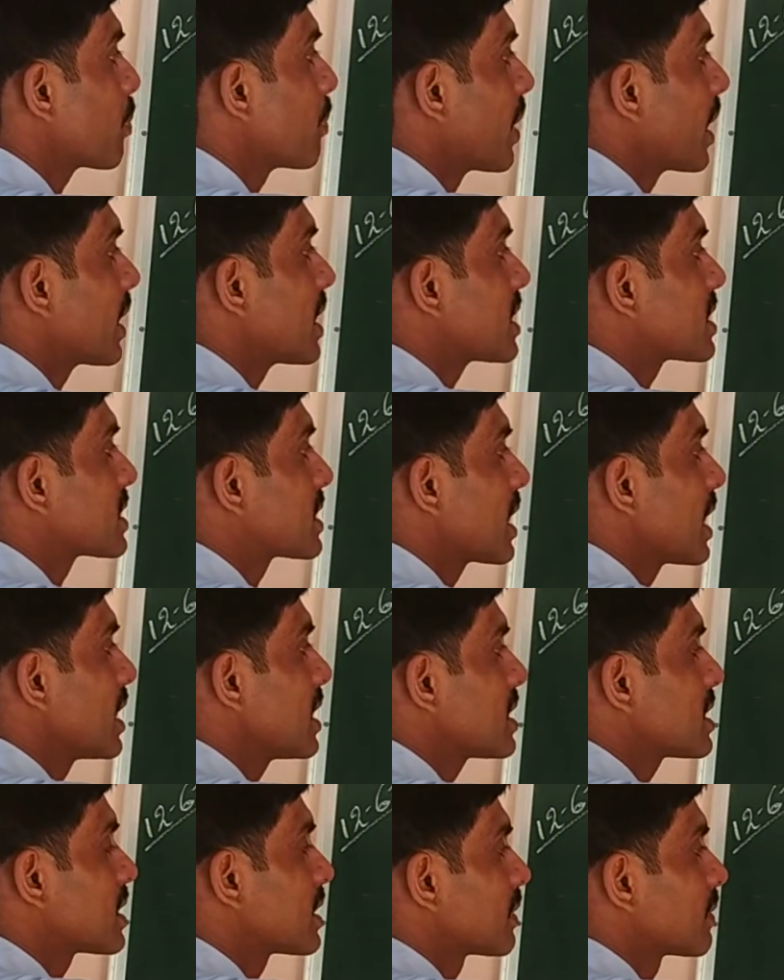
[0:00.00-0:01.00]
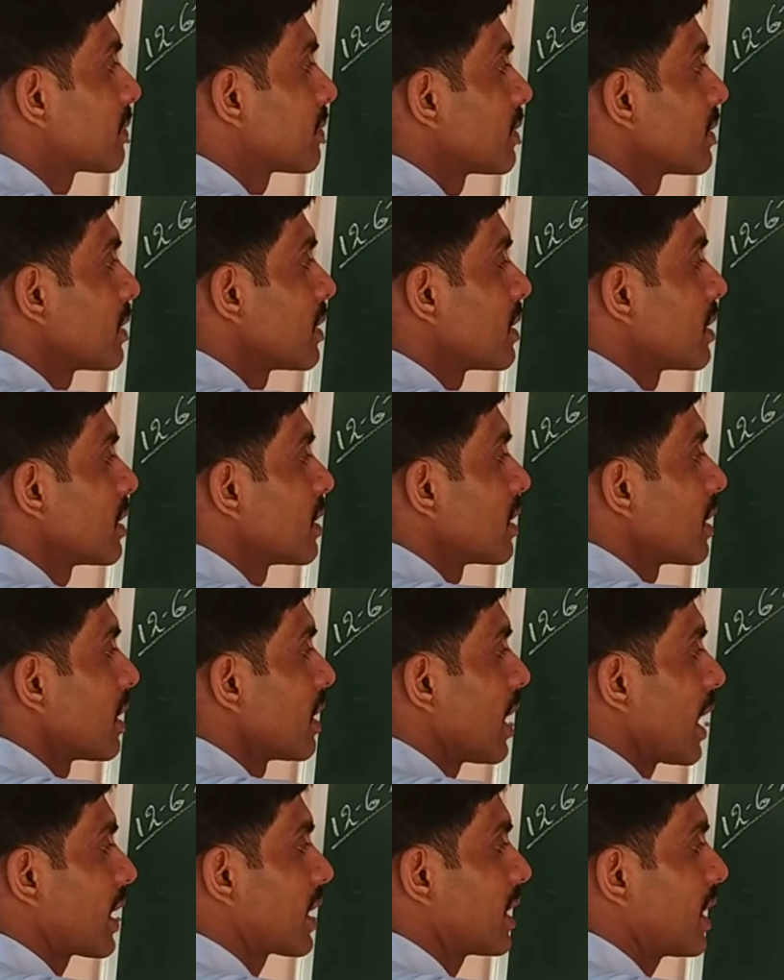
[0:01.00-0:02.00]
mother cells,
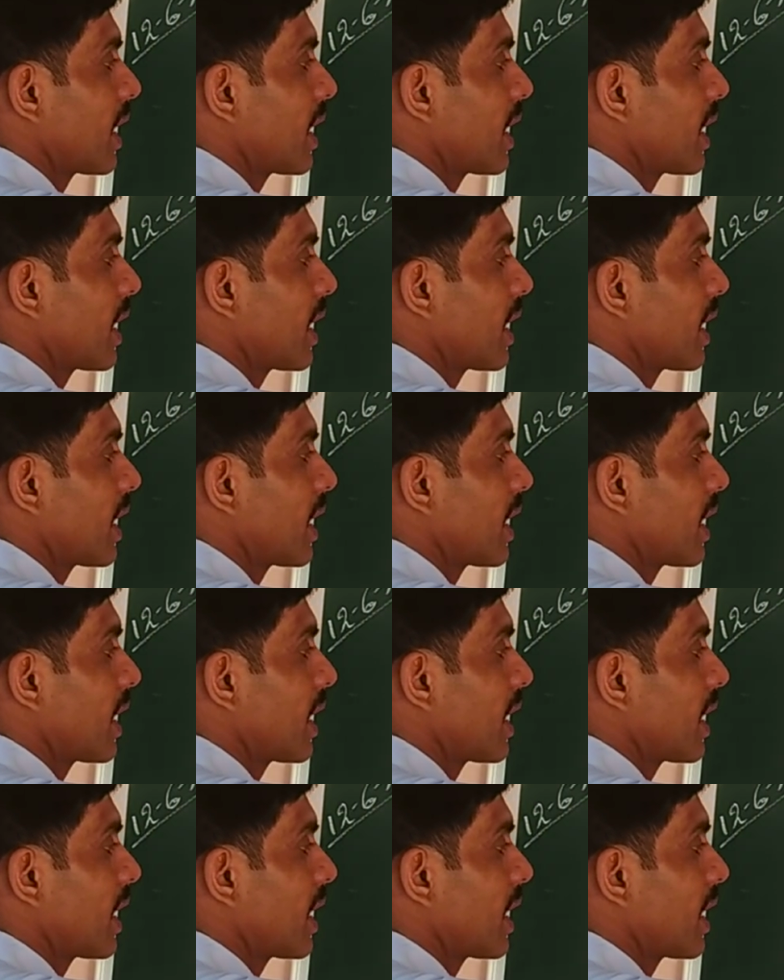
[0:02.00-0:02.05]
like